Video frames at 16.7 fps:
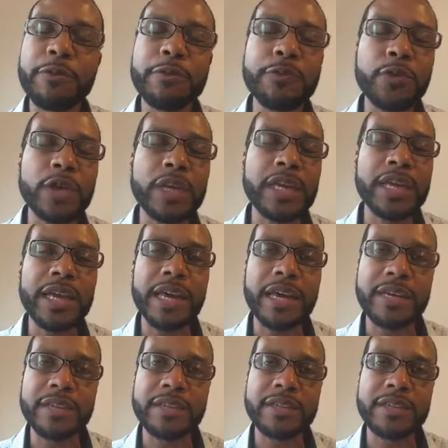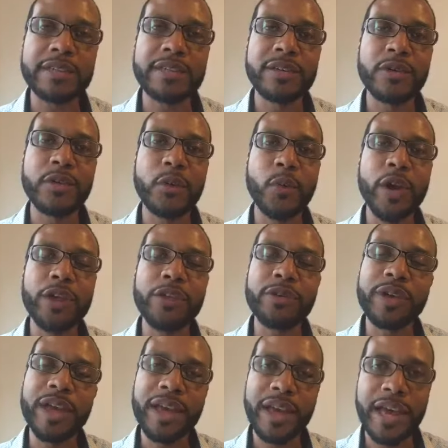forget where you
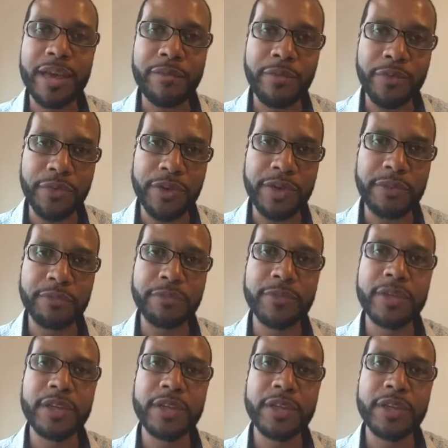came from,